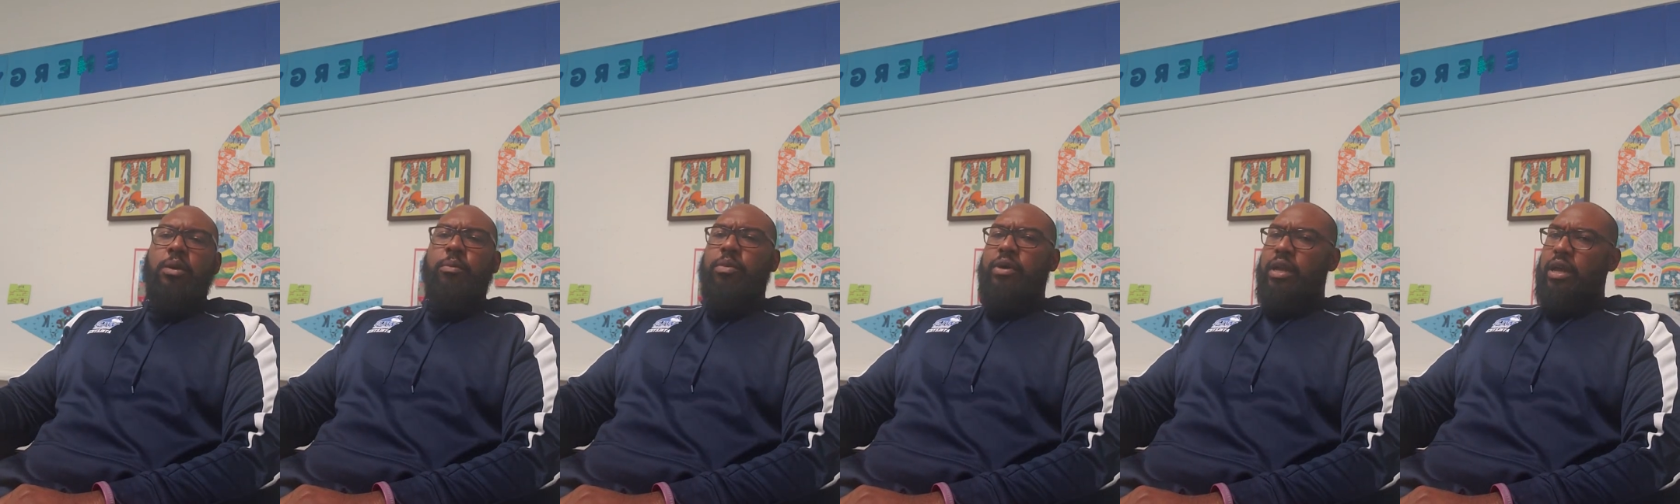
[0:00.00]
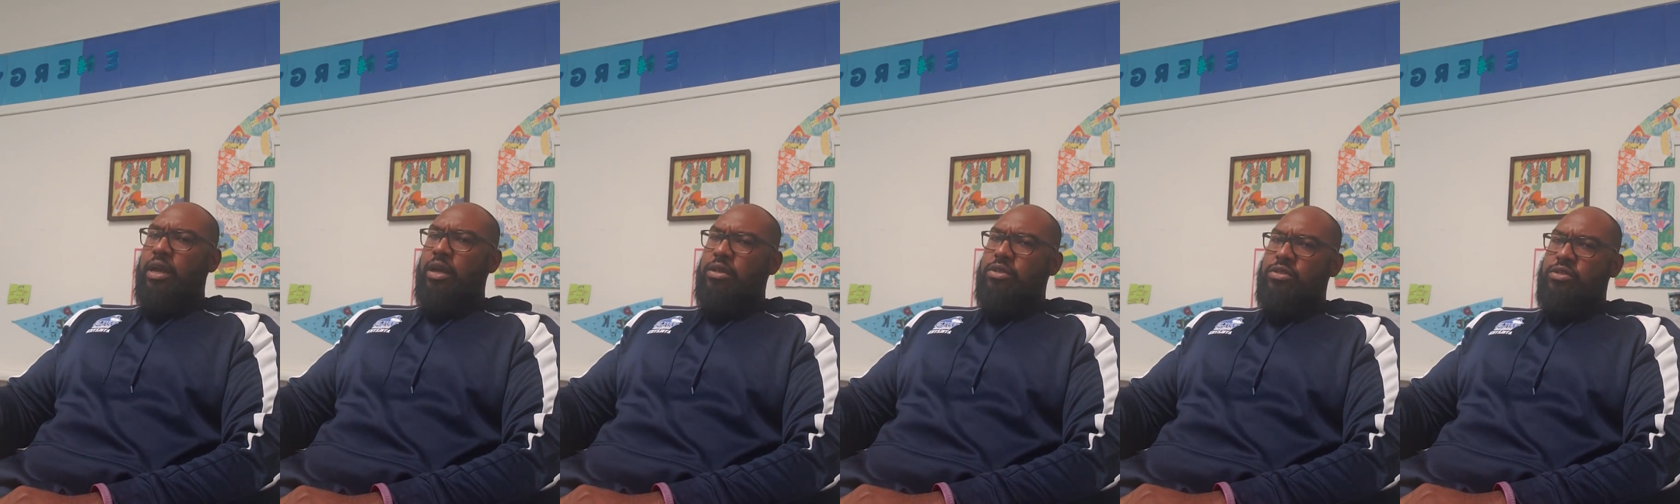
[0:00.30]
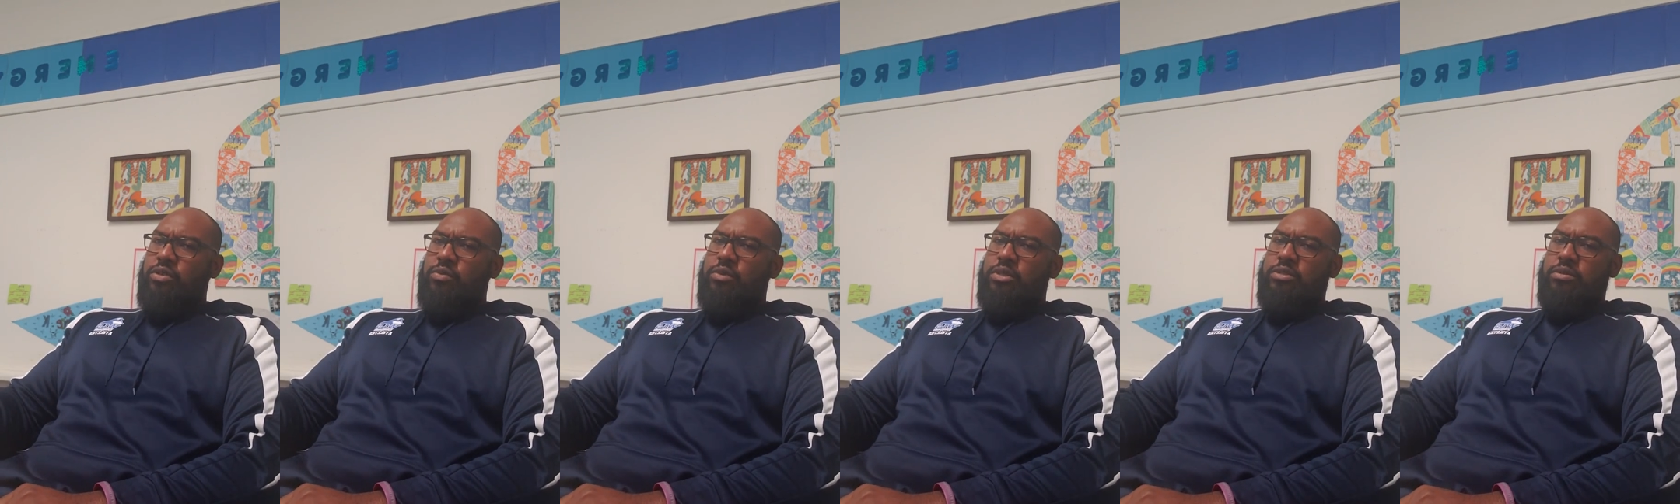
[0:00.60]
but I
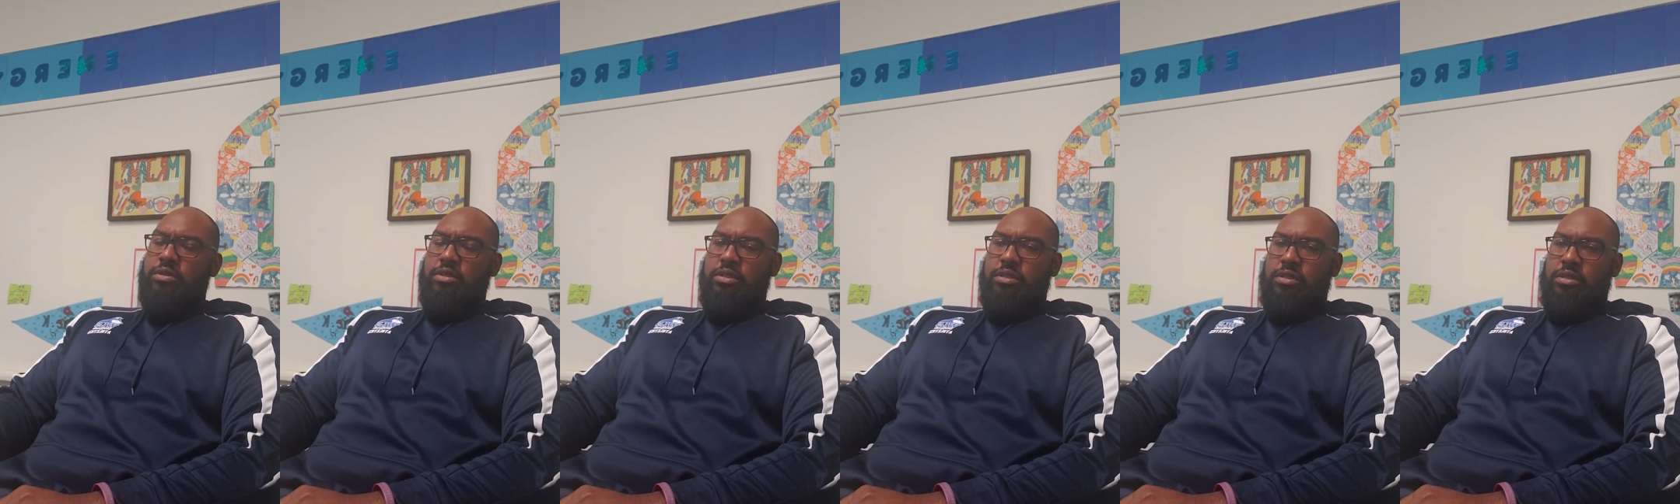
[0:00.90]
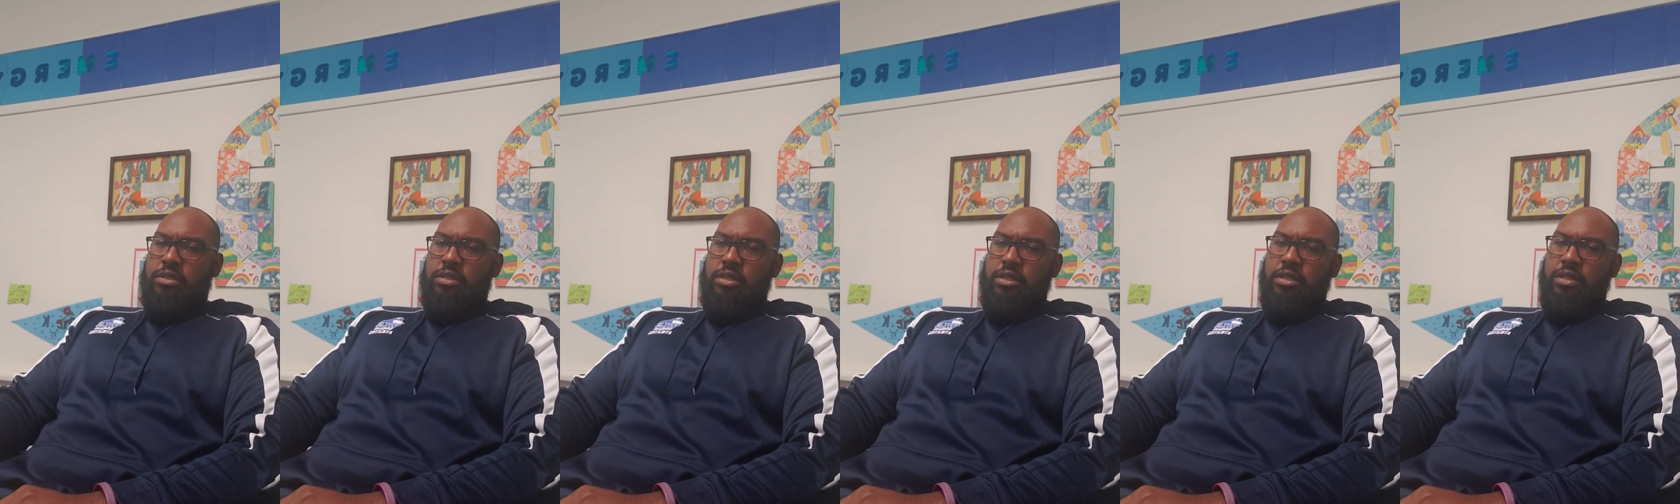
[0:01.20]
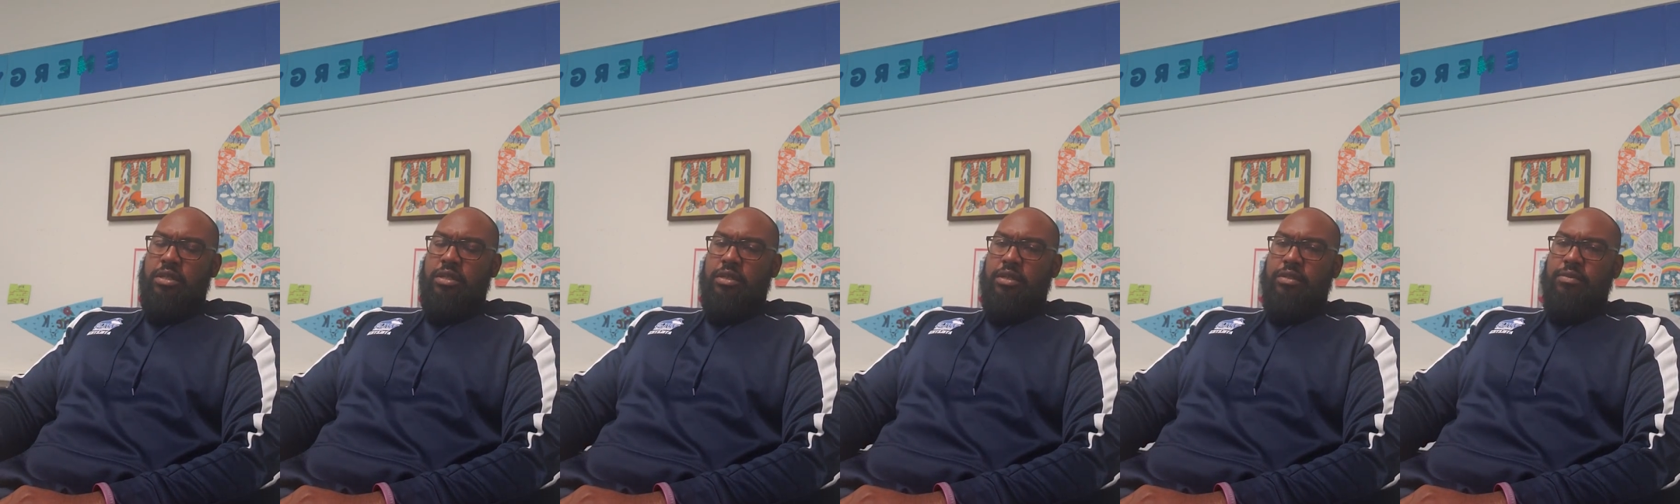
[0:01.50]
also want you
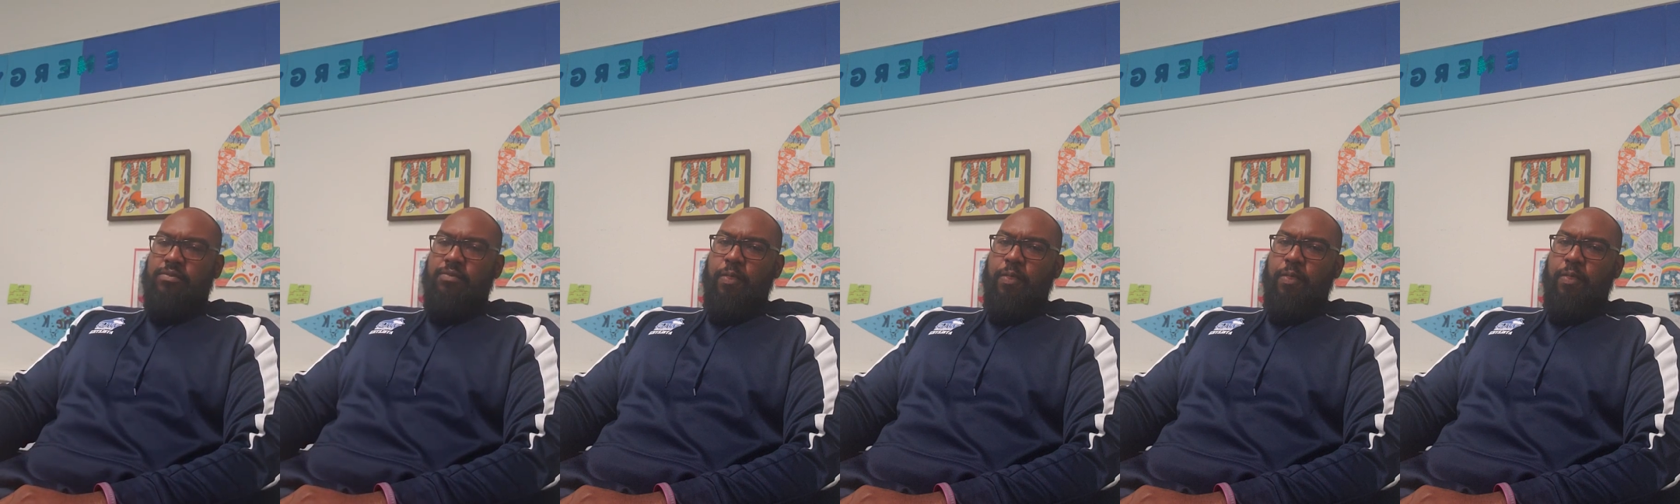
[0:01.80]
to